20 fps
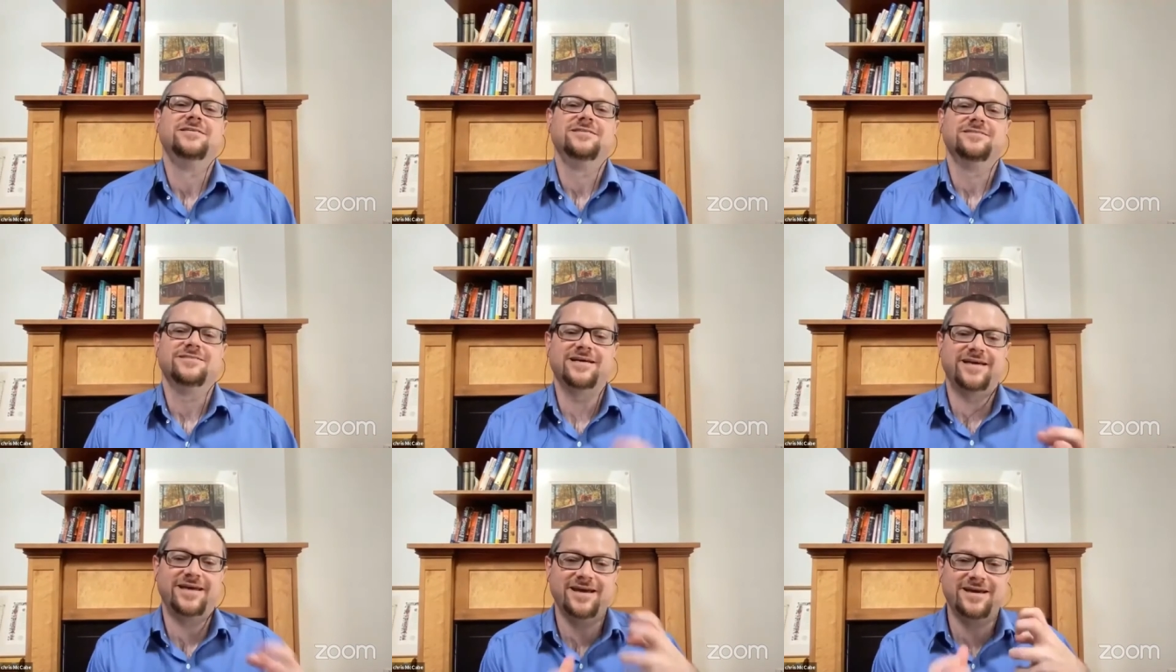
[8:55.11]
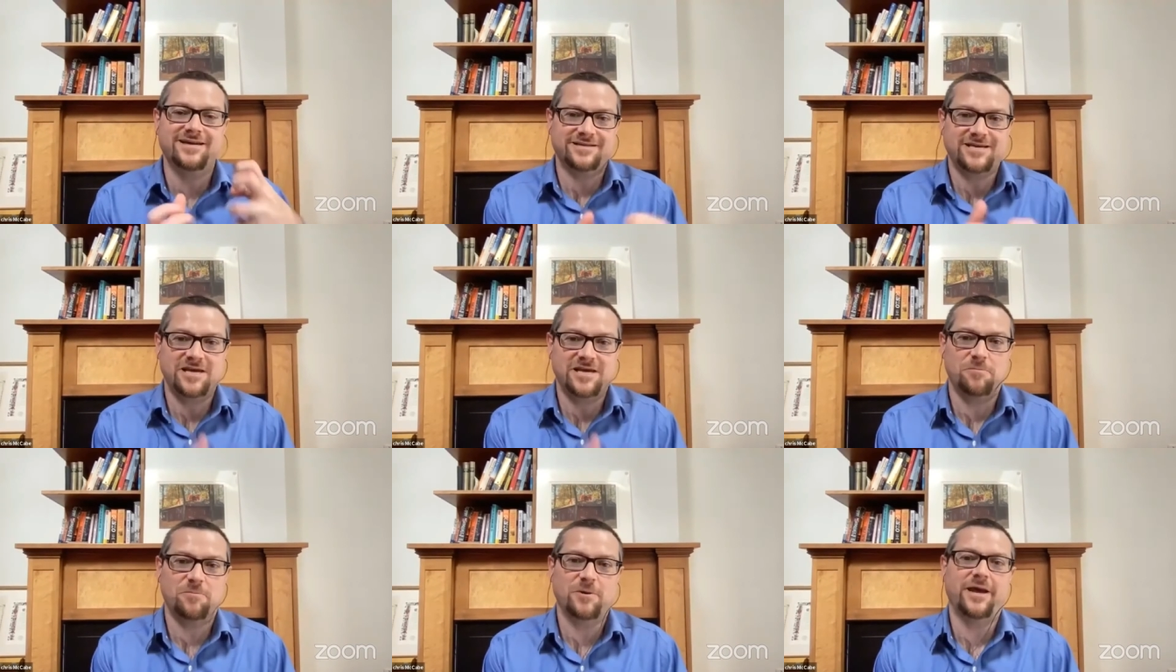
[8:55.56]
They
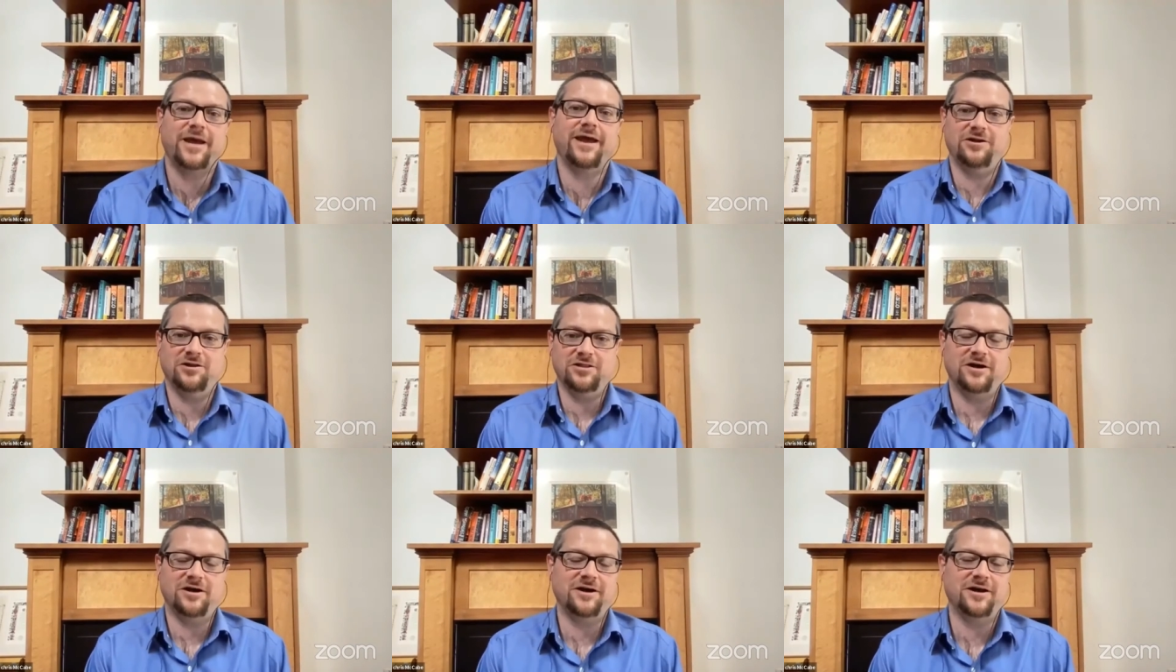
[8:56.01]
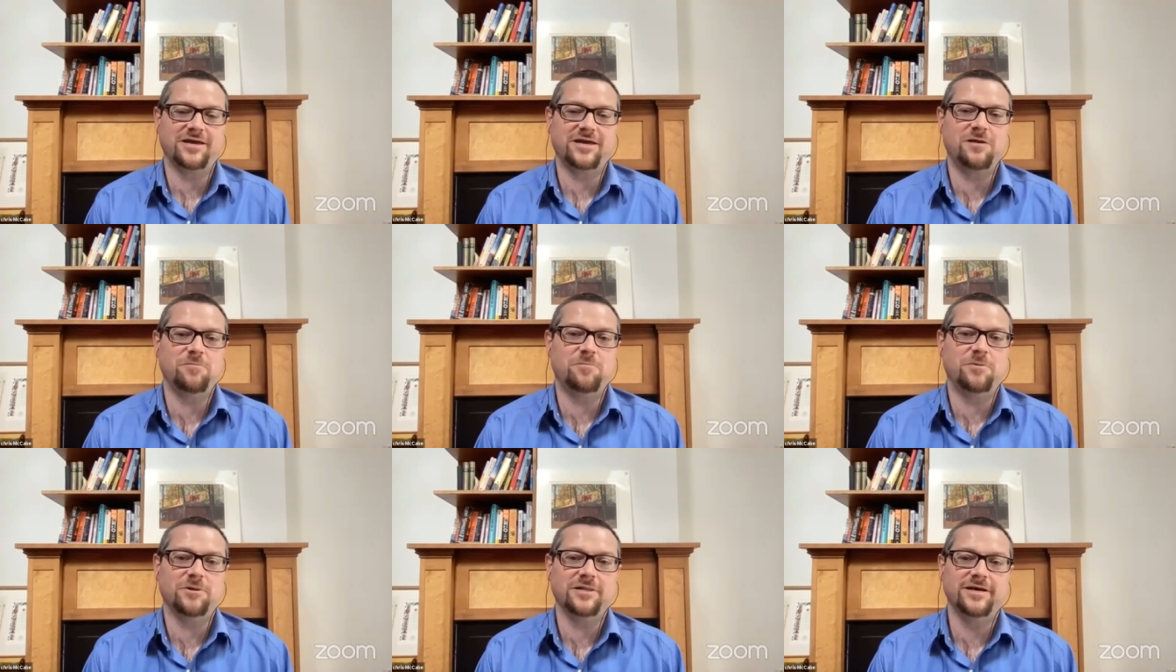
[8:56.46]
can't keep a handle on it,
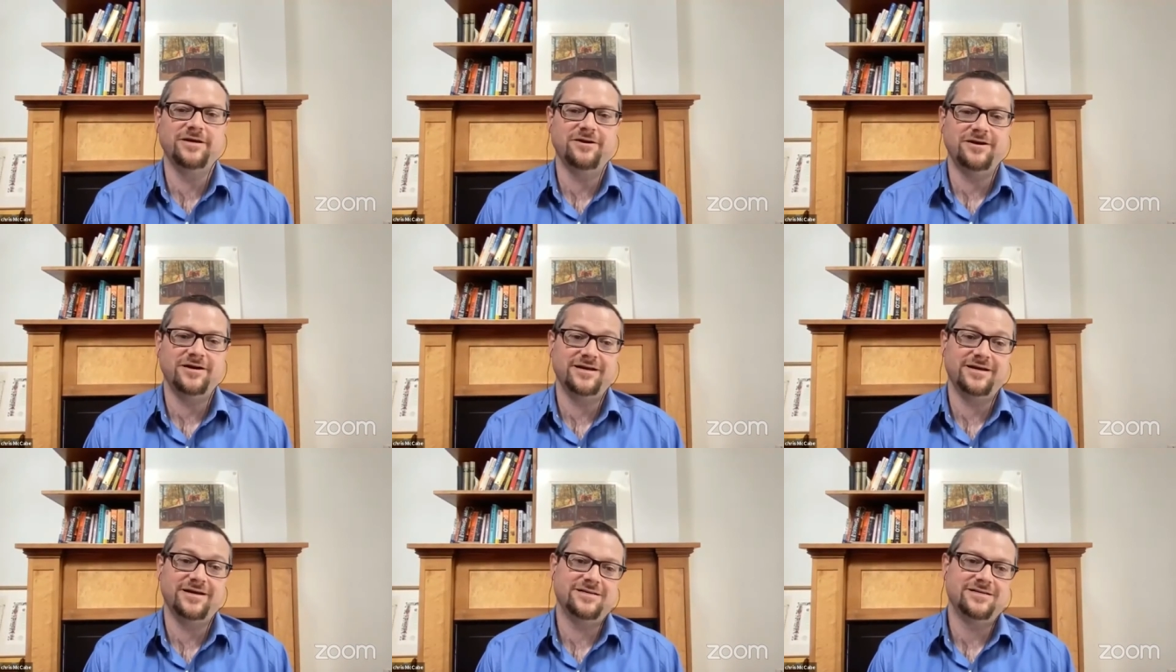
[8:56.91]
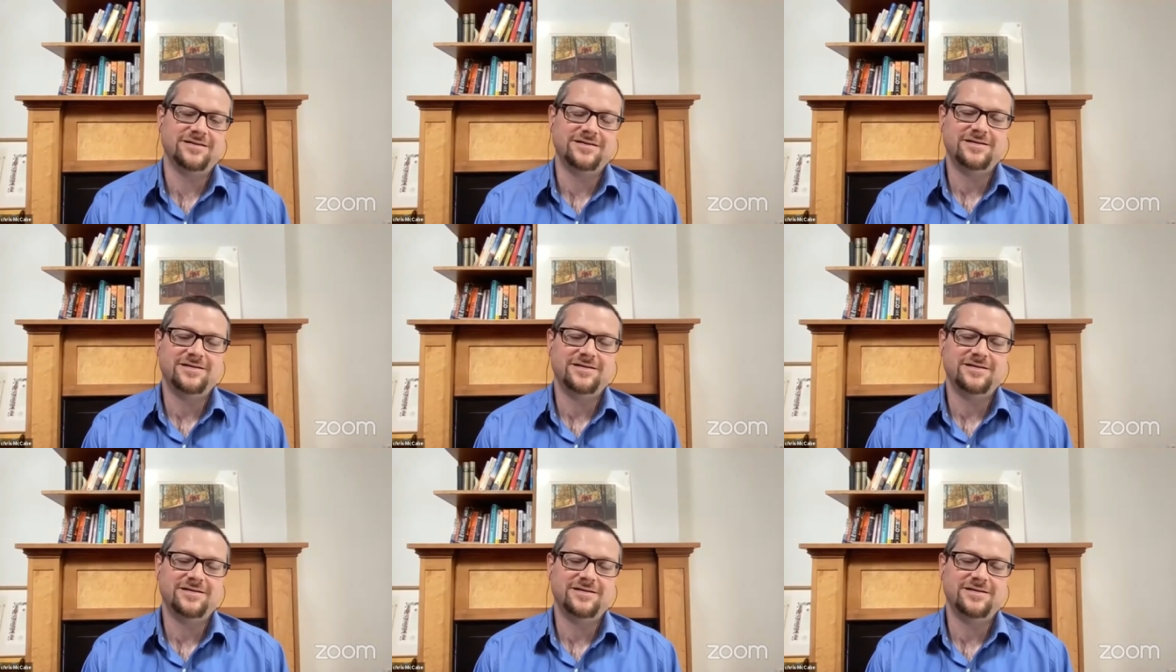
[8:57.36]
keep a lid on it.